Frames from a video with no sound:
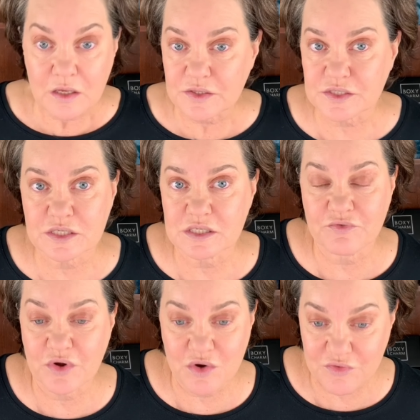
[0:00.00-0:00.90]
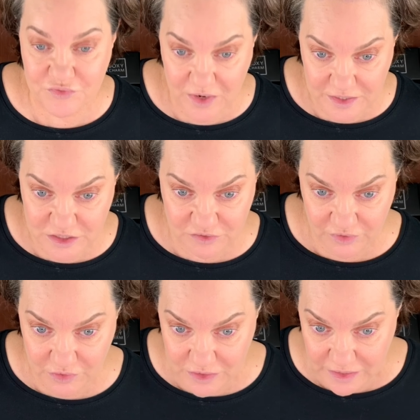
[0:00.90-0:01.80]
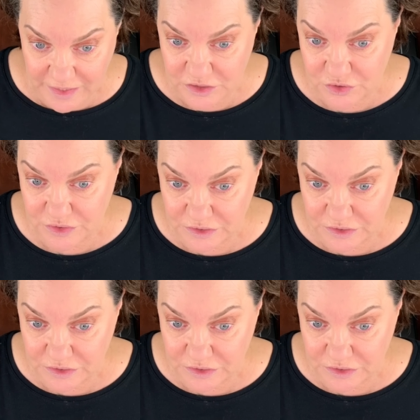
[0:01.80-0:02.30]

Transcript: This is a very fresh, very natural